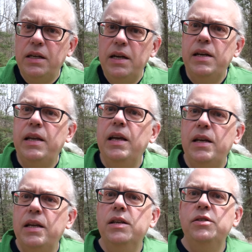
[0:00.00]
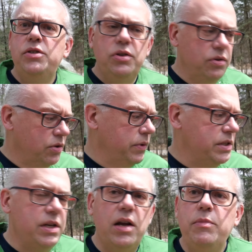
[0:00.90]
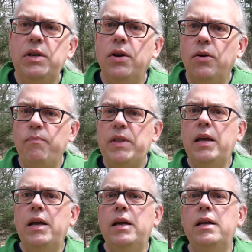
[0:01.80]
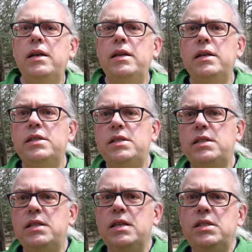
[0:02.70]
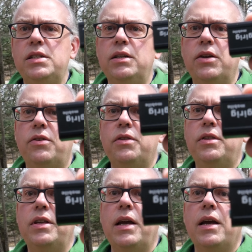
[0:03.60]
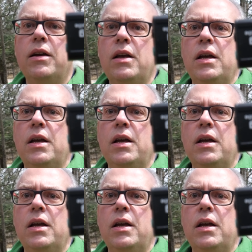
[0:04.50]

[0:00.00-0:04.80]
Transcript: kind of get into the reason I'm here, and it's this little thing.